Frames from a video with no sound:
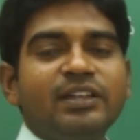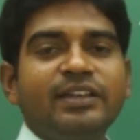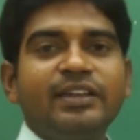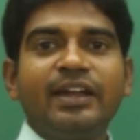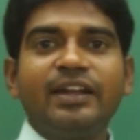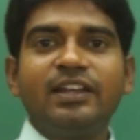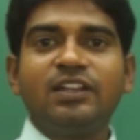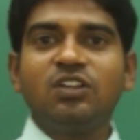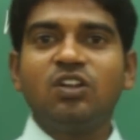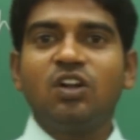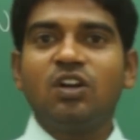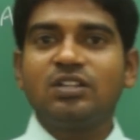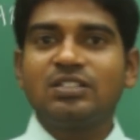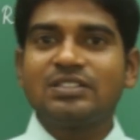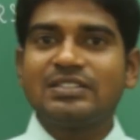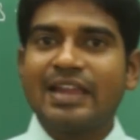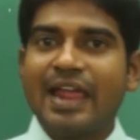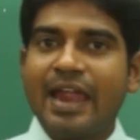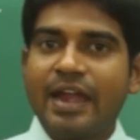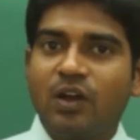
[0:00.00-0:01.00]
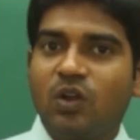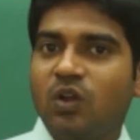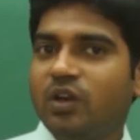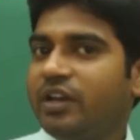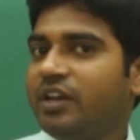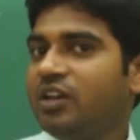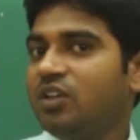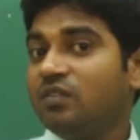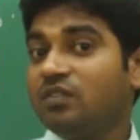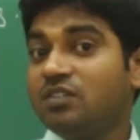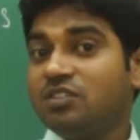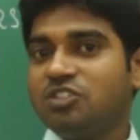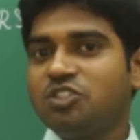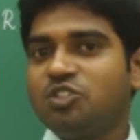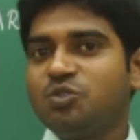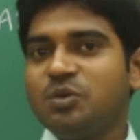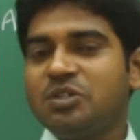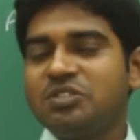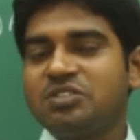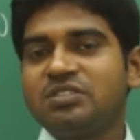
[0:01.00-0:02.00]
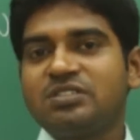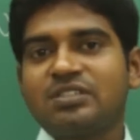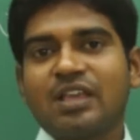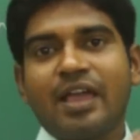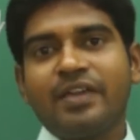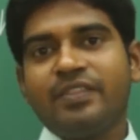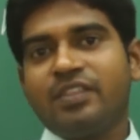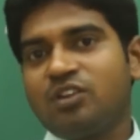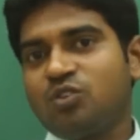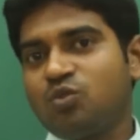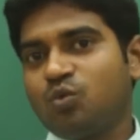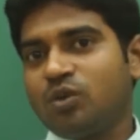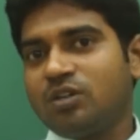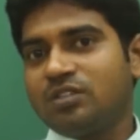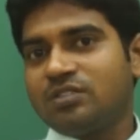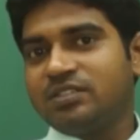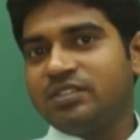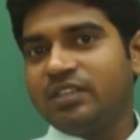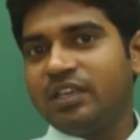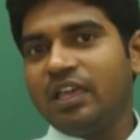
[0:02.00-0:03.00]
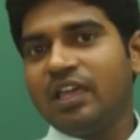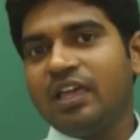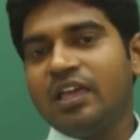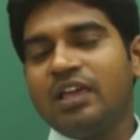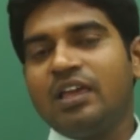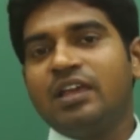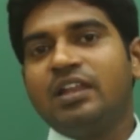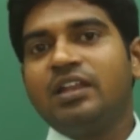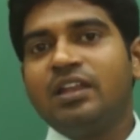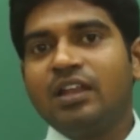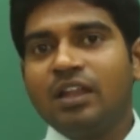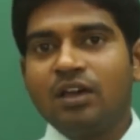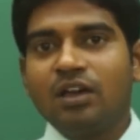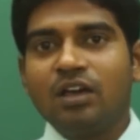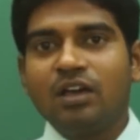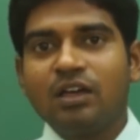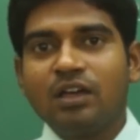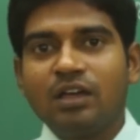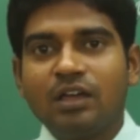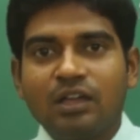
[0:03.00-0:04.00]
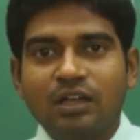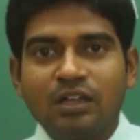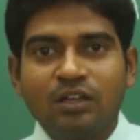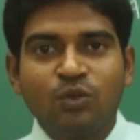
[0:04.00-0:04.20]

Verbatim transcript: India did not stand on any of the situations either towards the uh,